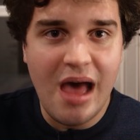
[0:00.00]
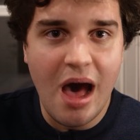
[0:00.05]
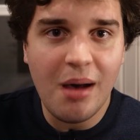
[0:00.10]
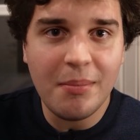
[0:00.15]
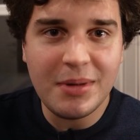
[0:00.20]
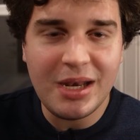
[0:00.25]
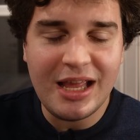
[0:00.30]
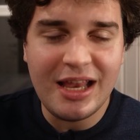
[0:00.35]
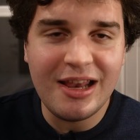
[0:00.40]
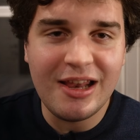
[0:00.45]

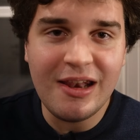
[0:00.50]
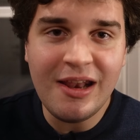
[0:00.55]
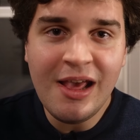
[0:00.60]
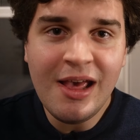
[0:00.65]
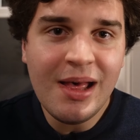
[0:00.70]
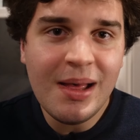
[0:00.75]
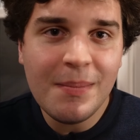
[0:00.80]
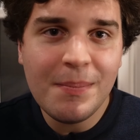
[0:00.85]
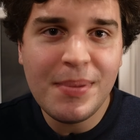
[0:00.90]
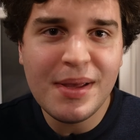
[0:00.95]
nominated.
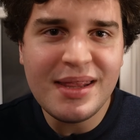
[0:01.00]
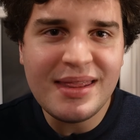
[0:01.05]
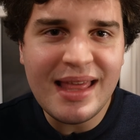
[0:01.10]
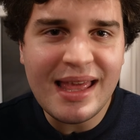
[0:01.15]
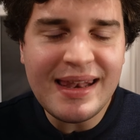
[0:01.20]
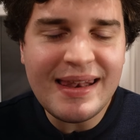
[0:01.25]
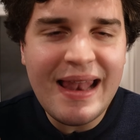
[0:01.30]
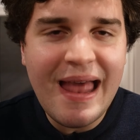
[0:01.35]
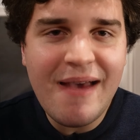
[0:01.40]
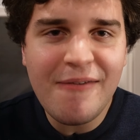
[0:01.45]
But
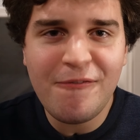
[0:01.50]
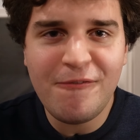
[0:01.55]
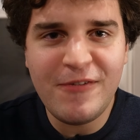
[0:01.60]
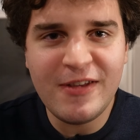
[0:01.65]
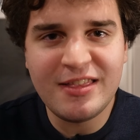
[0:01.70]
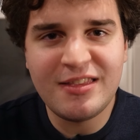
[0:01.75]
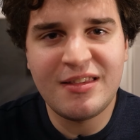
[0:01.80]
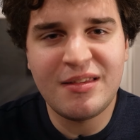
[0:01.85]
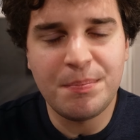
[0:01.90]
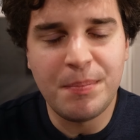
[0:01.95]
then that
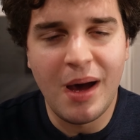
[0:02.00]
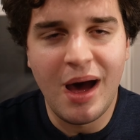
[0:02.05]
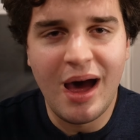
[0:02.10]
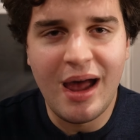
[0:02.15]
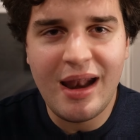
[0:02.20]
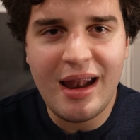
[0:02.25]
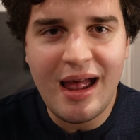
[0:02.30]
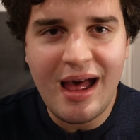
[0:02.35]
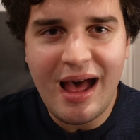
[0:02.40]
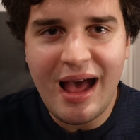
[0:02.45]
fifth
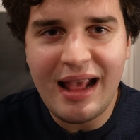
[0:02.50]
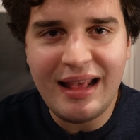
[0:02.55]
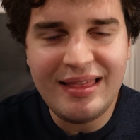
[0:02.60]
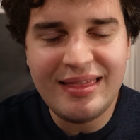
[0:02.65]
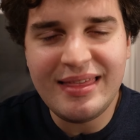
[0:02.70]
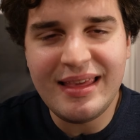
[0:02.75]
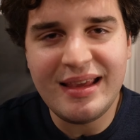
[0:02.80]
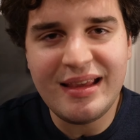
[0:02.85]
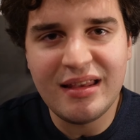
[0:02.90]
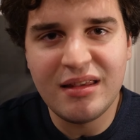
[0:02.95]
spot I
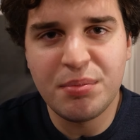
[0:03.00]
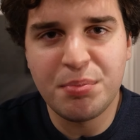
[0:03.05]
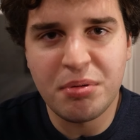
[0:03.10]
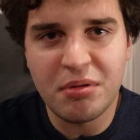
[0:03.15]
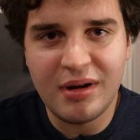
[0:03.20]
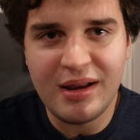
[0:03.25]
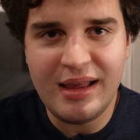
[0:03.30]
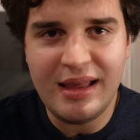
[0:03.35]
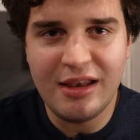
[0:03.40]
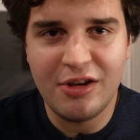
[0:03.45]
think is
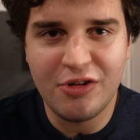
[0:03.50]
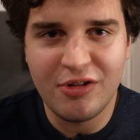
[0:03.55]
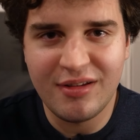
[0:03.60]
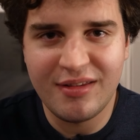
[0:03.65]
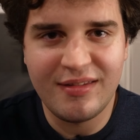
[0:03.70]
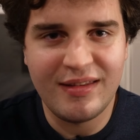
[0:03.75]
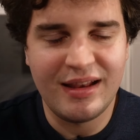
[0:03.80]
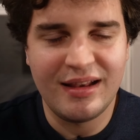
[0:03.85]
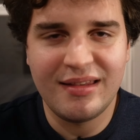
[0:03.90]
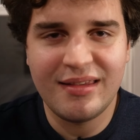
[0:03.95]
pretty
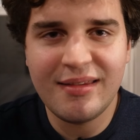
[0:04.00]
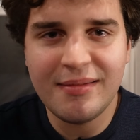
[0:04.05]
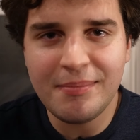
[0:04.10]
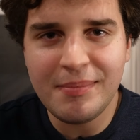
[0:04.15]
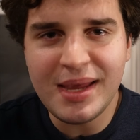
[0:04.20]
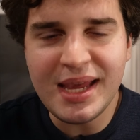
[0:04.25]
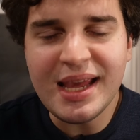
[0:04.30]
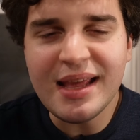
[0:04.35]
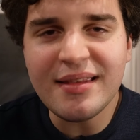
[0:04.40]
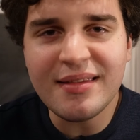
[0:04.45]
interesting. To
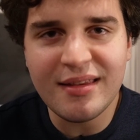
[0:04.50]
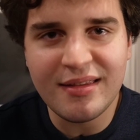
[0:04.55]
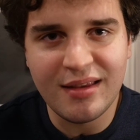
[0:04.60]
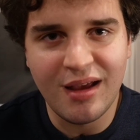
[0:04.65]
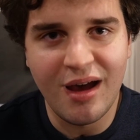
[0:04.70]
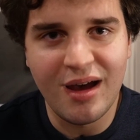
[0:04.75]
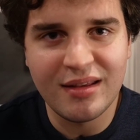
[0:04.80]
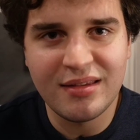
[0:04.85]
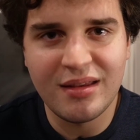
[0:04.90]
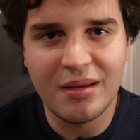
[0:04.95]
me, it's a
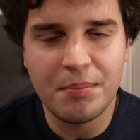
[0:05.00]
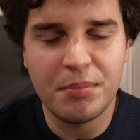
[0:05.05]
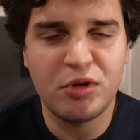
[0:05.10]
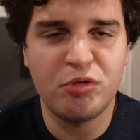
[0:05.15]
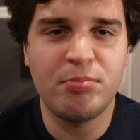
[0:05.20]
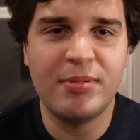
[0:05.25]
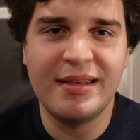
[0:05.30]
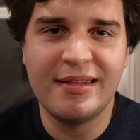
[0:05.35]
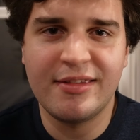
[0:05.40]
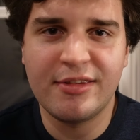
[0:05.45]
toss-up
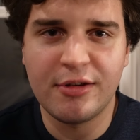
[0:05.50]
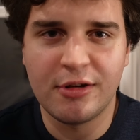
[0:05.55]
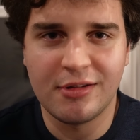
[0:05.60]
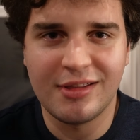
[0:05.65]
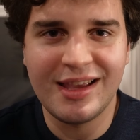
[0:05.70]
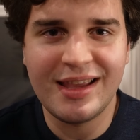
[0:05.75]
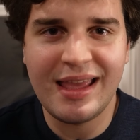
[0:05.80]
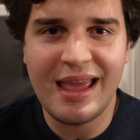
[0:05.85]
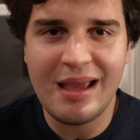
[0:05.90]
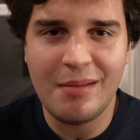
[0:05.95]
between
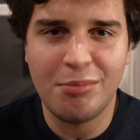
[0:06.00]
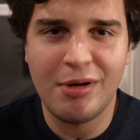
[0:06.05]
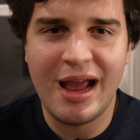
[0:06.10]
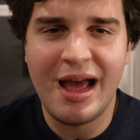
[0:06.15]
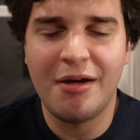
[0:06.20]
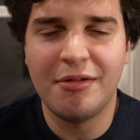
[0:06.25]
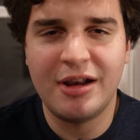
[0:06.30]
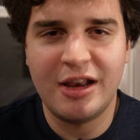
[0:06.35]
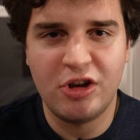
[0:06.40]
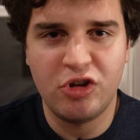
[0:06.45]
Sterling K.
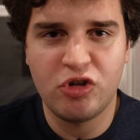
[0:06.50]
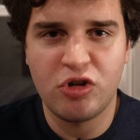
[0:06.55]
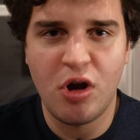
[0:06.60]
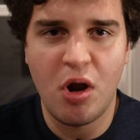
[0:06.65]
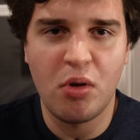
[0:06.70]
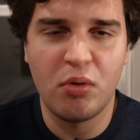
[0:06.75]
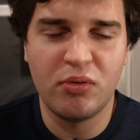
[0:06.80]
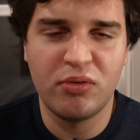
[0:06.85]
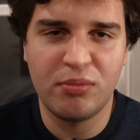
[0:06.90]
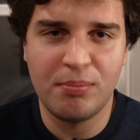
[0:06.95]
Brown and
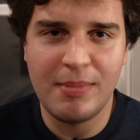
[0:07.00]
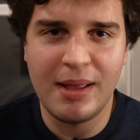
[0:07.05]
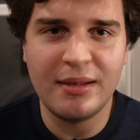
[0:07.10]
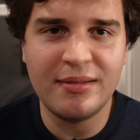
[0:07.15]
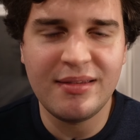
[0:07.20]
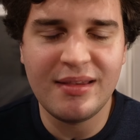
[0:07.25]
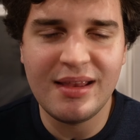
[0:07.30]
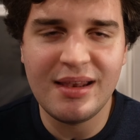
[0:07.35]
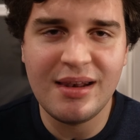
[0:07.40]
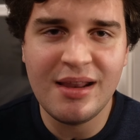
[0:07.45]
Charles
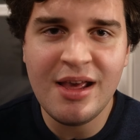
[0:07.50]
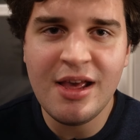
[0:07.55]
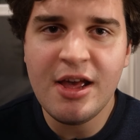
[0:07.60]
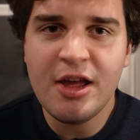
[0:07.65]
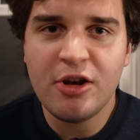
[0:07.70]
Melton.